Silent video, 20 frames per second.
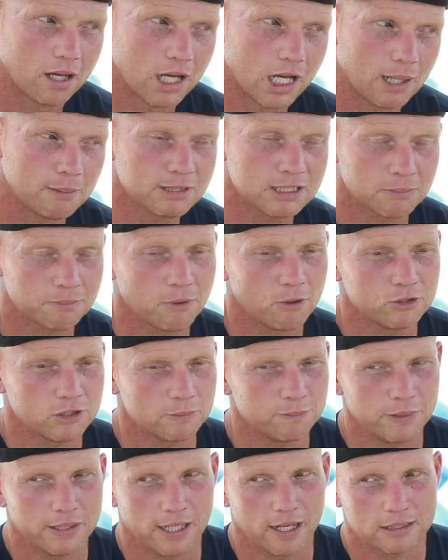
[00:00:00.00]
I'm supposed
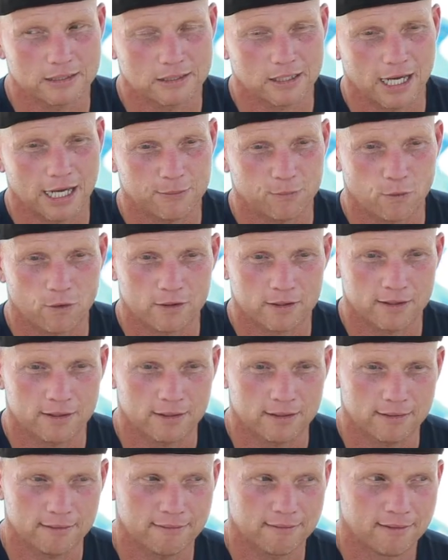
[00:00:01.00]
to be outside
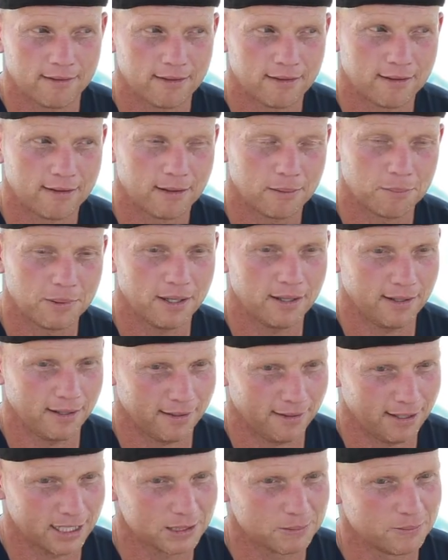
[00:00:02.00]
working and being
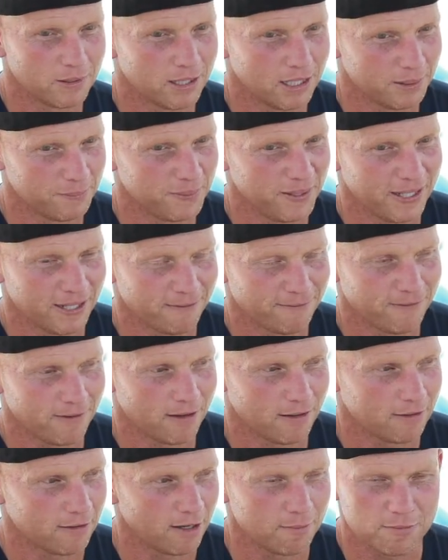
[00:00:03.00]
a husband and being a
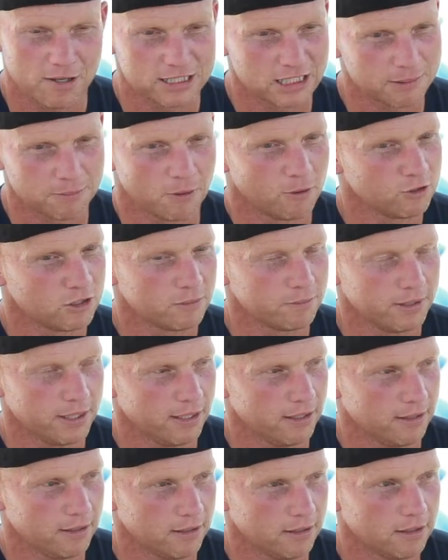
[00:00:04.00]
father. I'm not supposed to
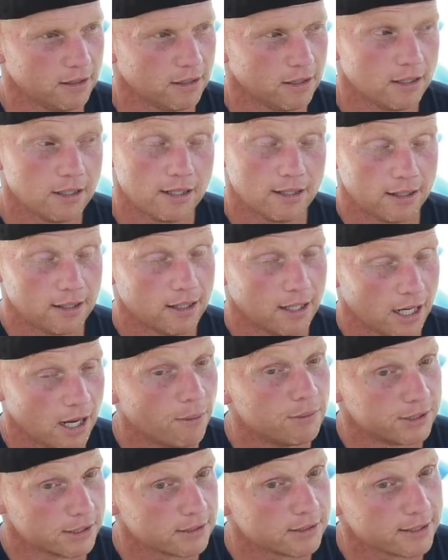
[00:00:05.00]
be in here.
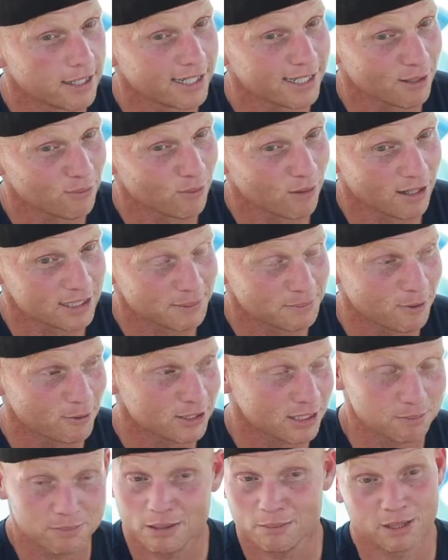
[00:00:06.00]
I was exactly where I was
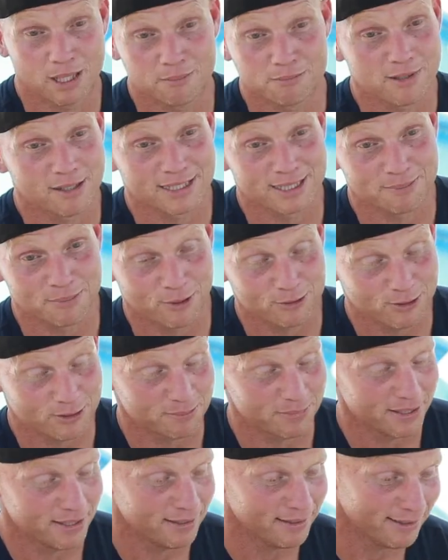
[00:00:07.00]
supposed to be, but I'm not supposed
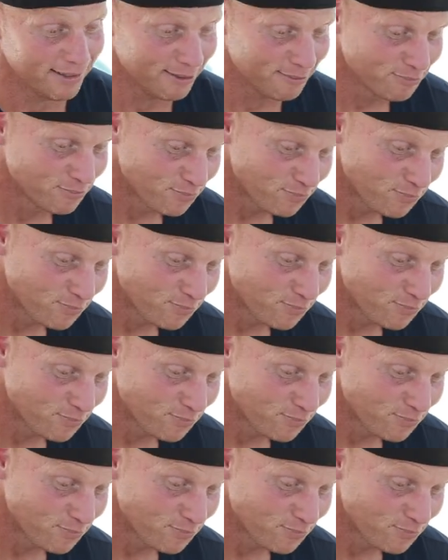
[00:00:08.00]
to be in here.